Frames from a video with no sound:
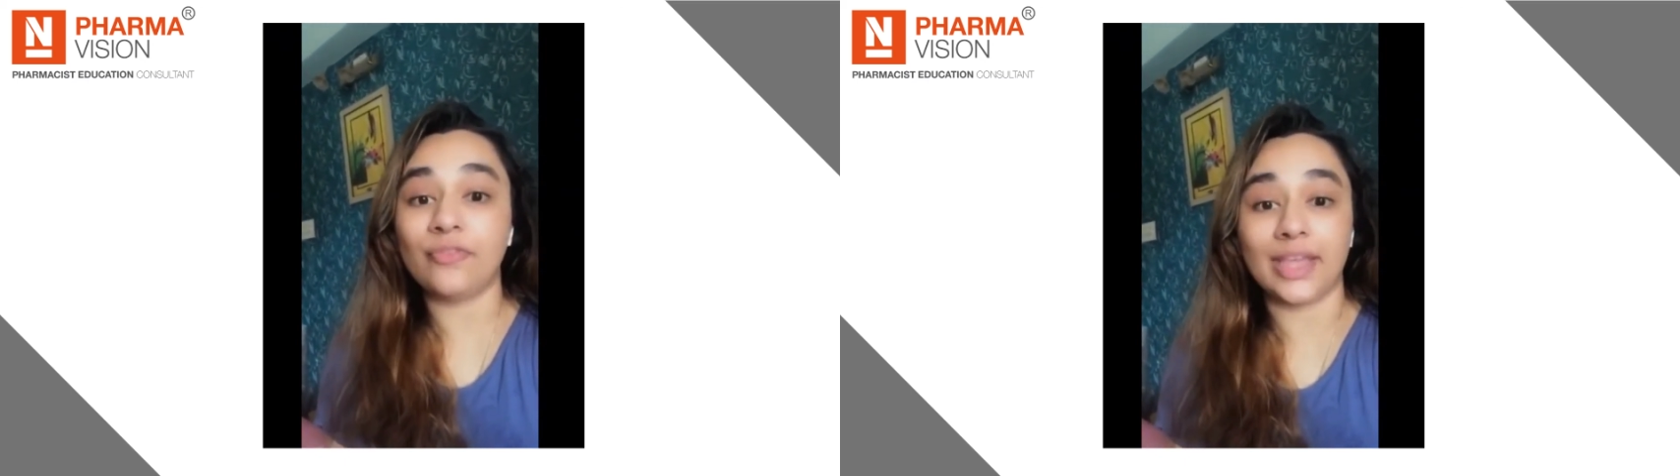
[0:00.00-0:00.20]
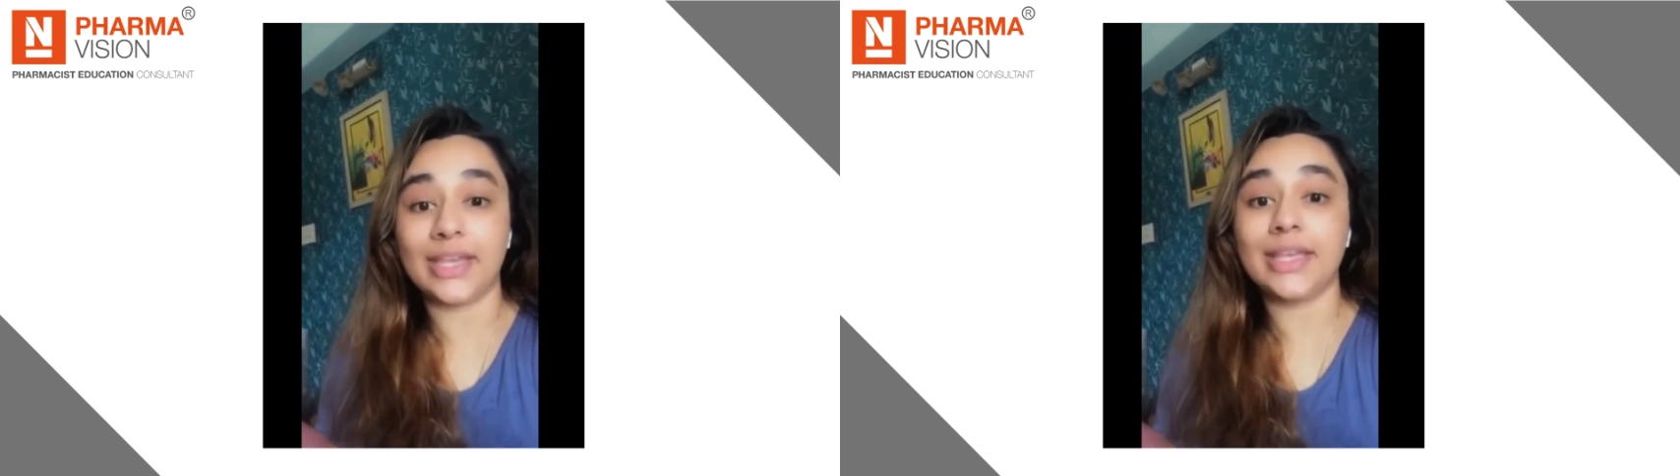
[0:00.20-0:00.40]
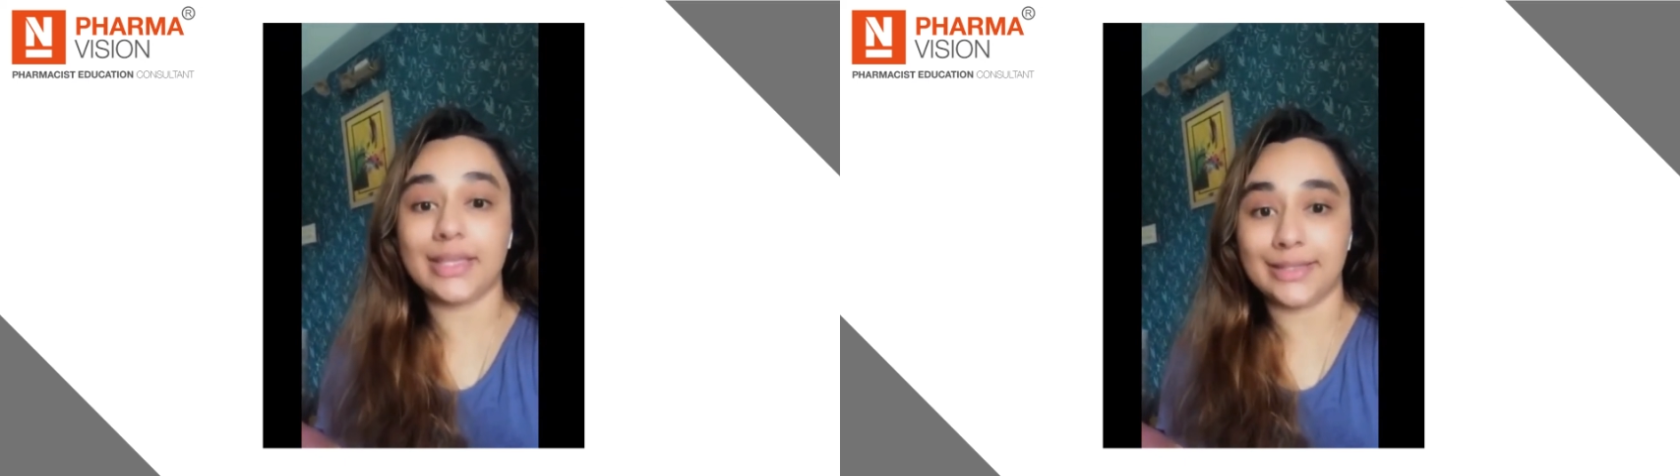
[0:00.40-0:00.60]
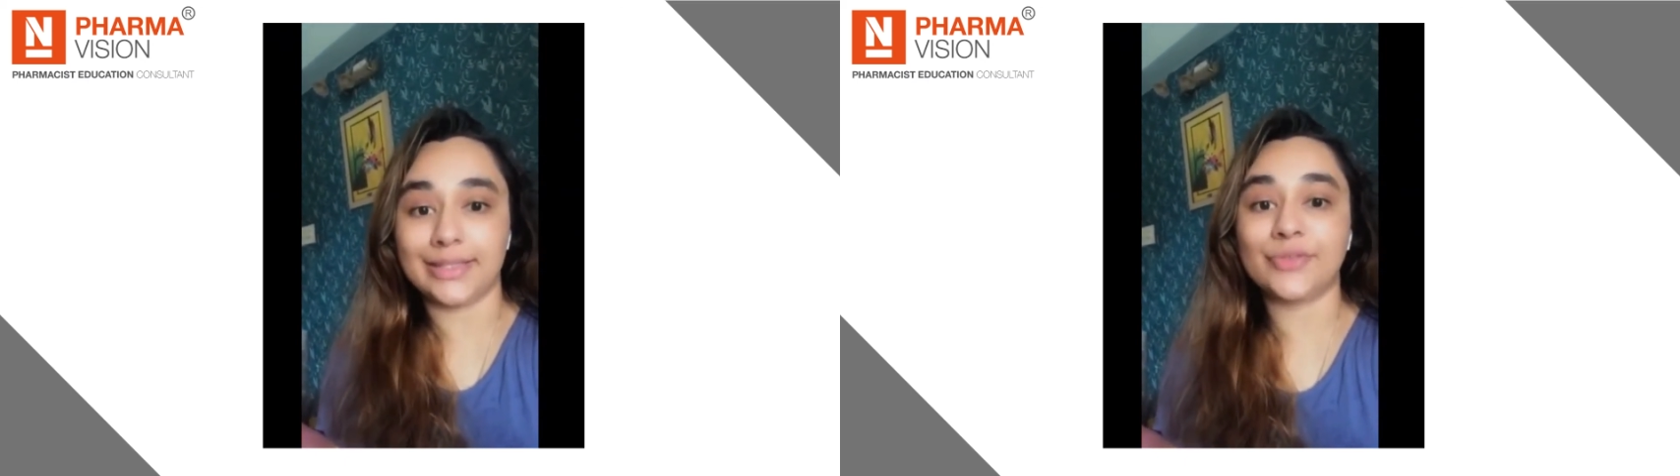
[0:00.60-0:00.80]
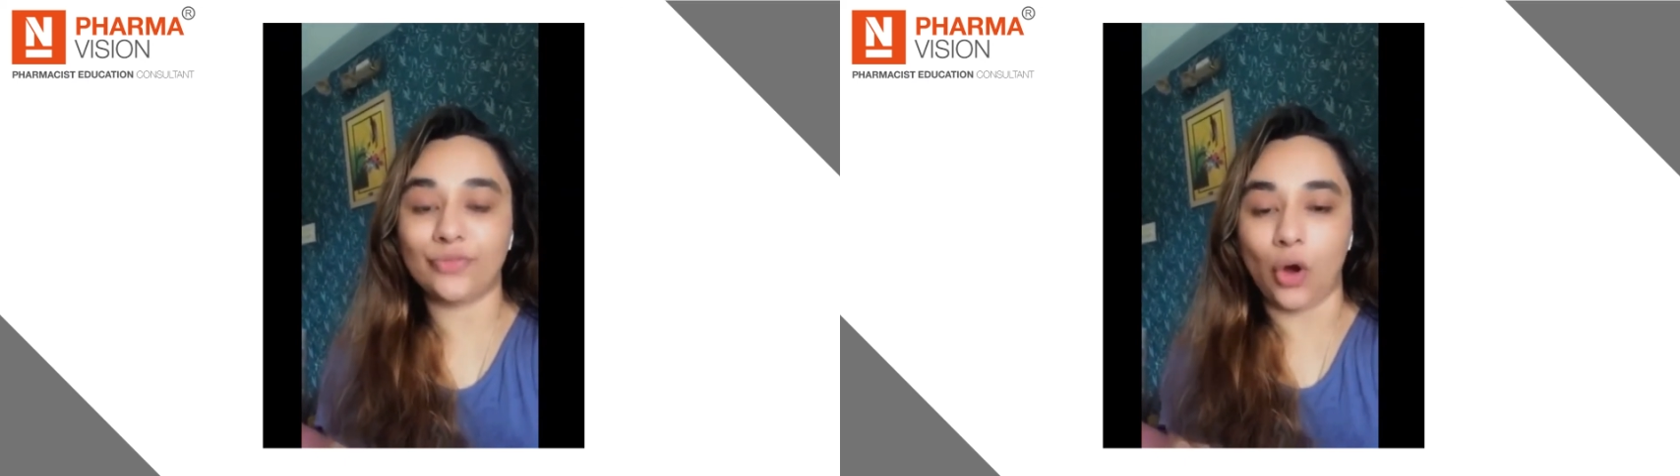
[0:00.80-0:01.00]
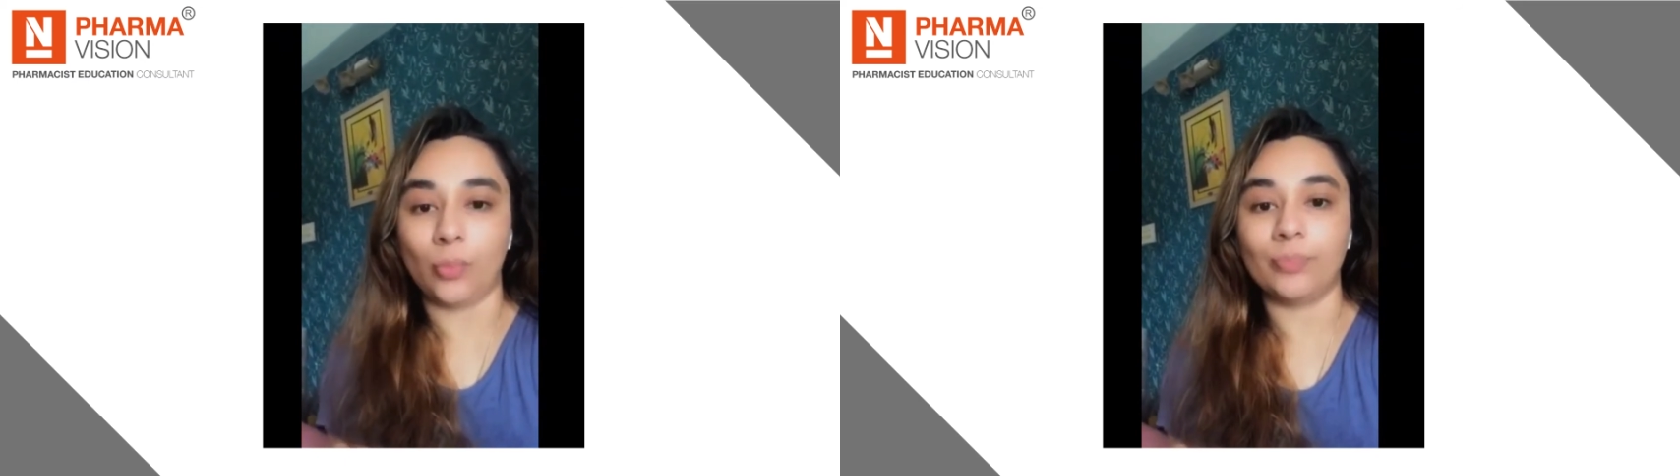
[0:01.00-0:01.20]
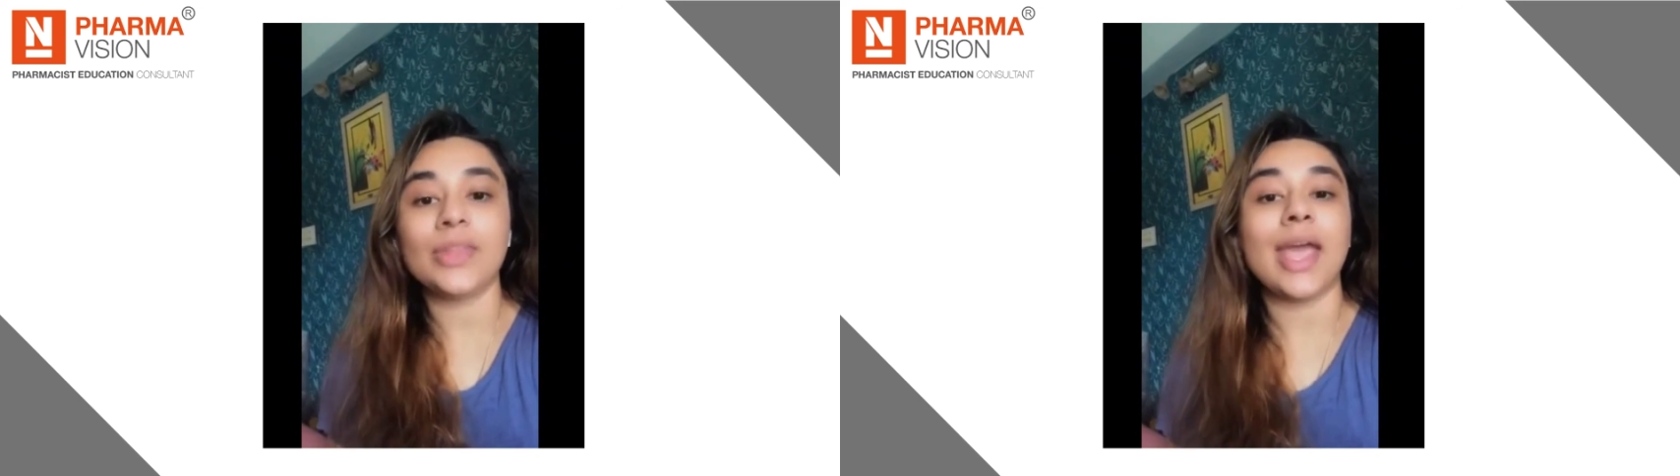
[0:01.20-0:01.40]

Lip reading: very easy form